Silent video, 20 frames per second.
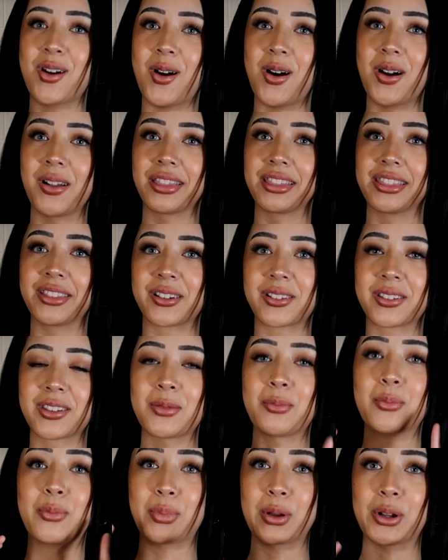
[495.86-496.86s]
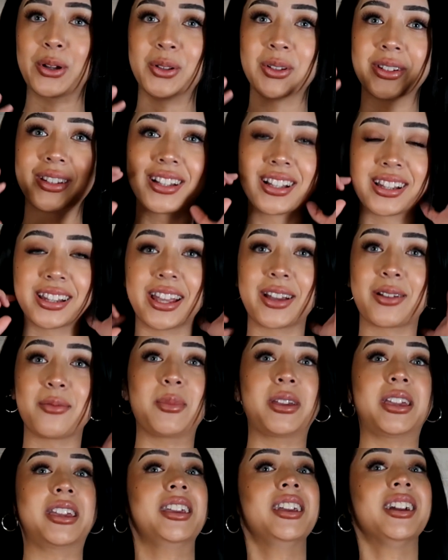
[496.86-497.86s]
not literally built like
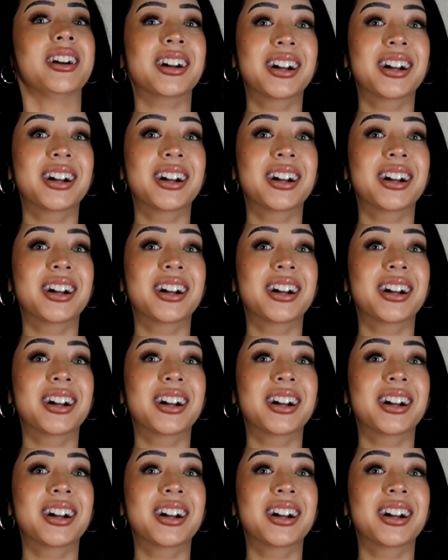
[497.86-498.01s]
me